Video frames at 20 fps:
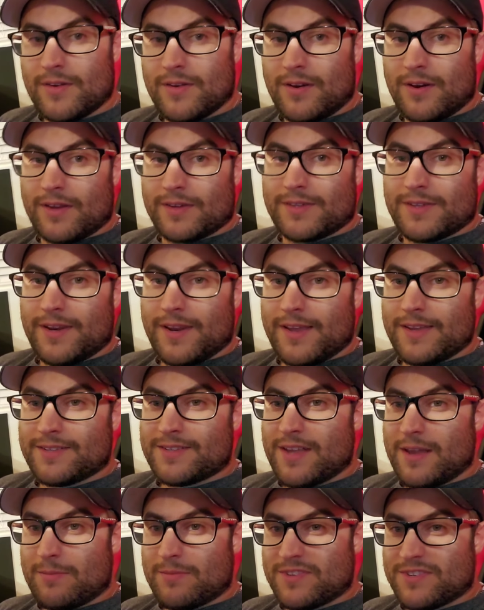On
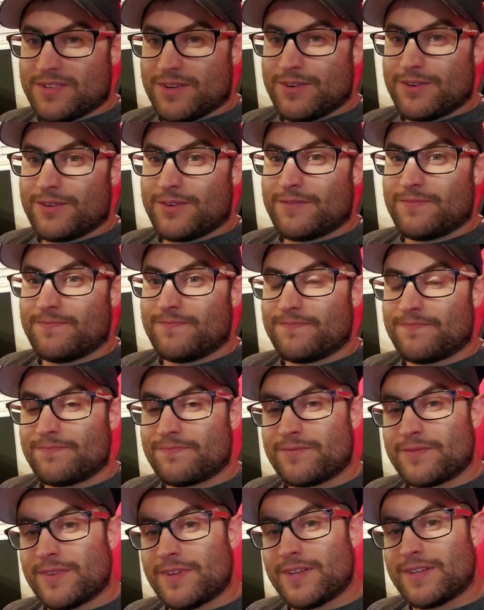today's episode,
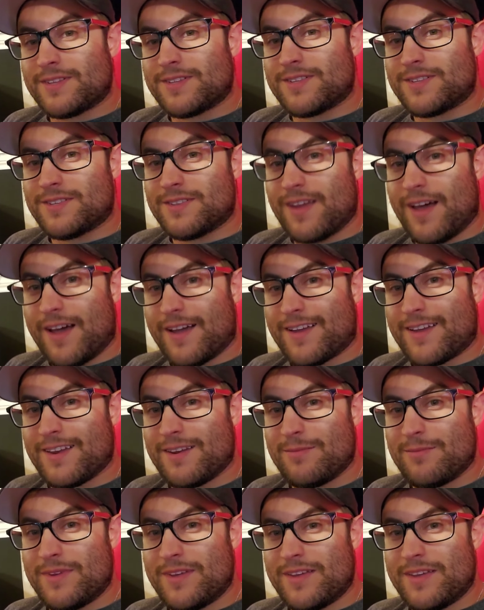it's not
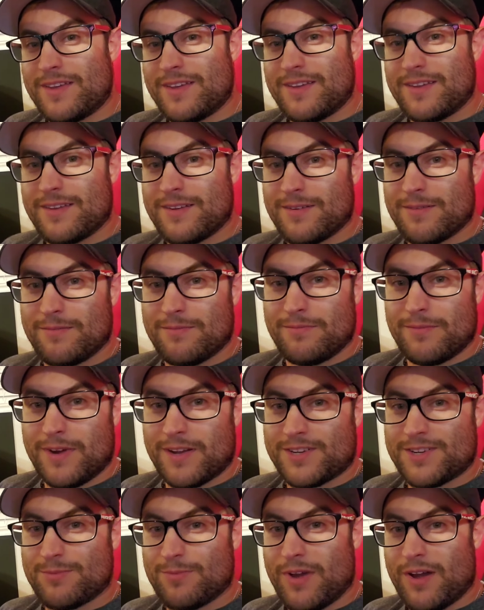going to be
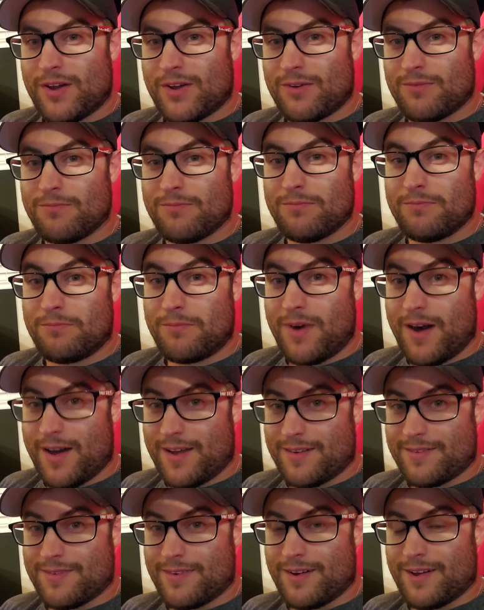much about
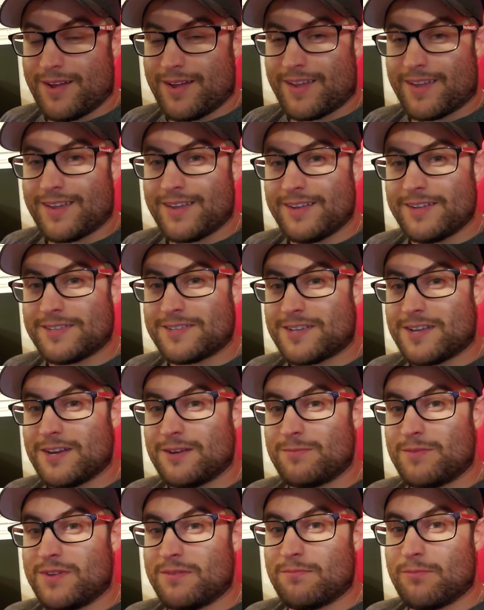modifying. It's going
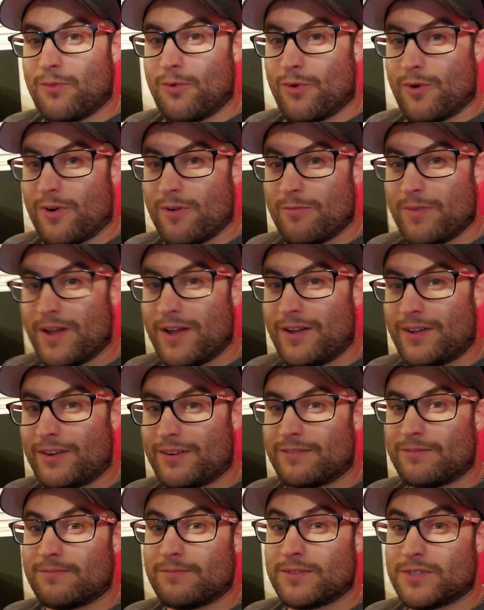to be more
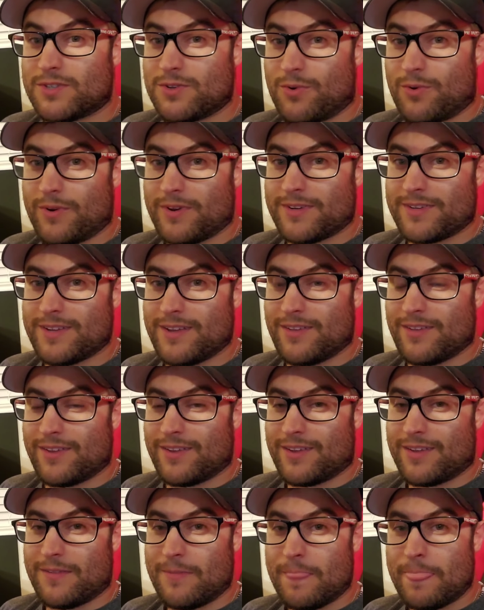about
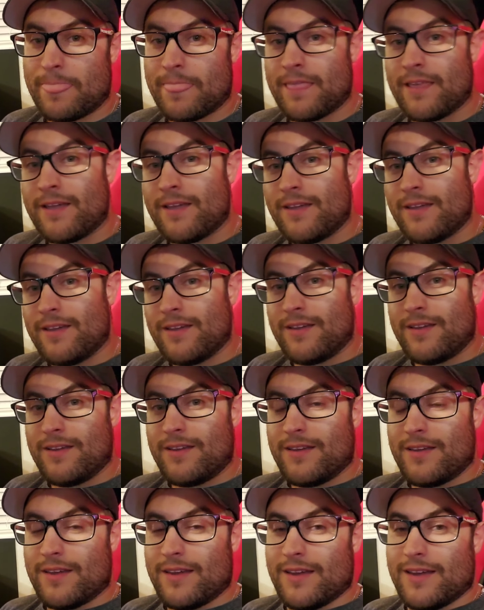storytelling.
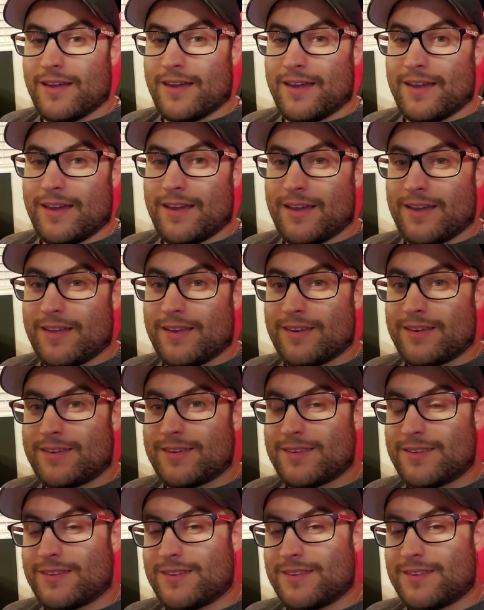And